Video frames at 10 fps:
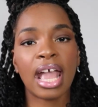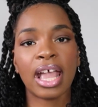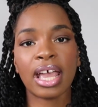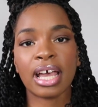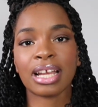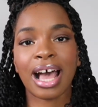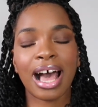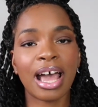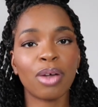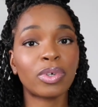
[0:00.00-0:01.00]
and
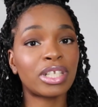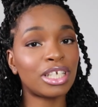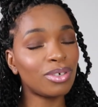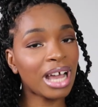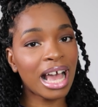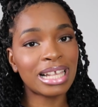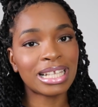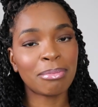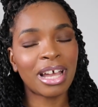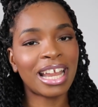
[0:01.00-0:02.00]
I will see you guys
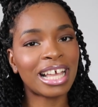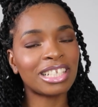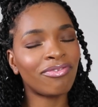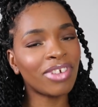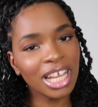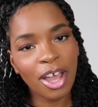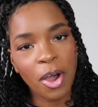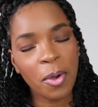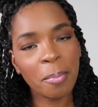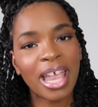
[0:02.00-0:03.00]
in my next
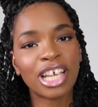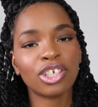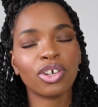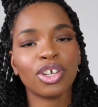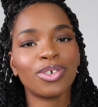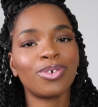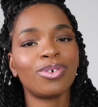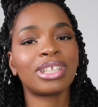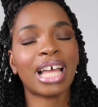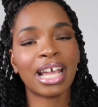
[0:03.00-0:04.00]
video. Make sure
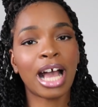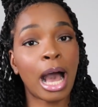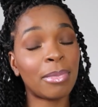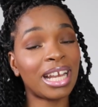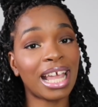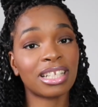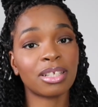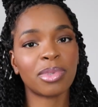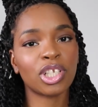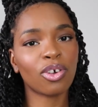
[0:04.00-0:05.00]
you like, comment, and
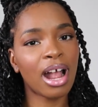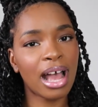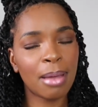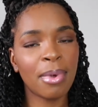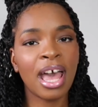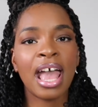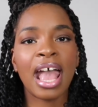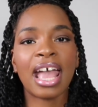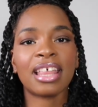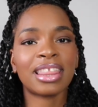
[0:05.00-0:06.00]
subscribe,
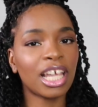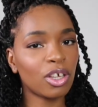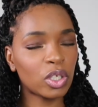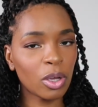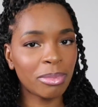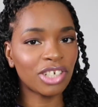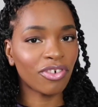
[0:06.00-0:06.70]
and thank you so much